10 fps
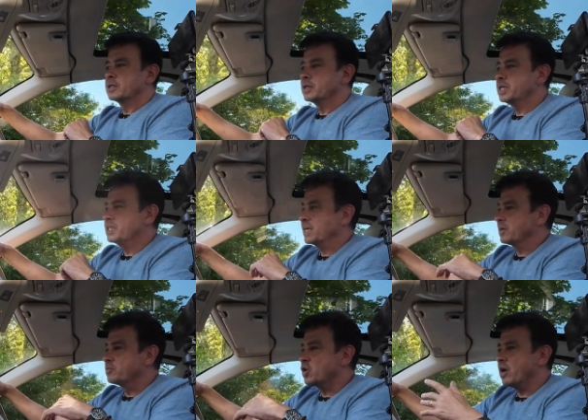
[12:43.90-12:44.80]
So as you can see, as
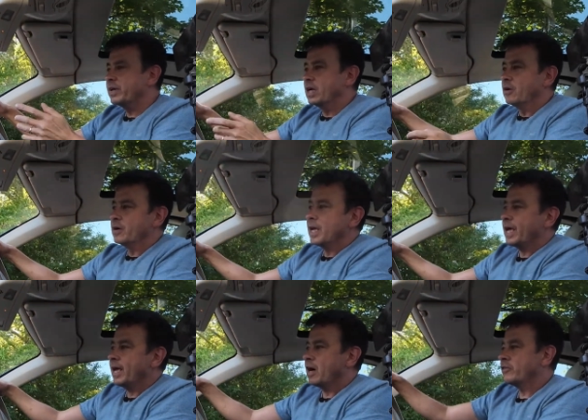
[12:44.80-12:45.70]
I'm driving along
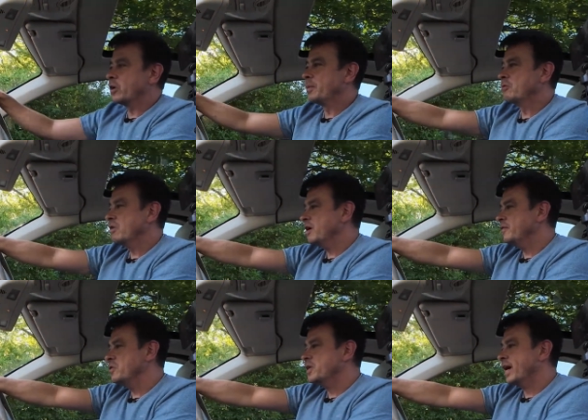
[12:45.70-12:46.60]
here, I've got my rear
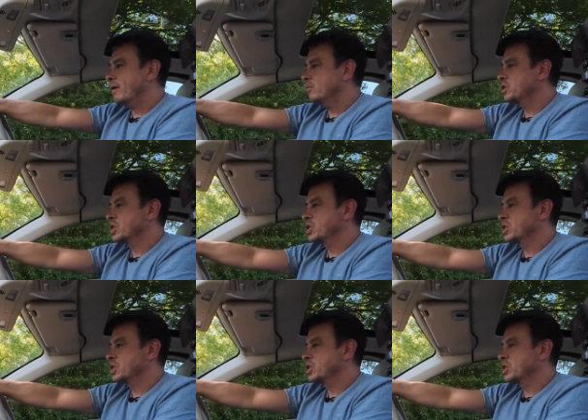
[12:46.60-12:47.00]
view camera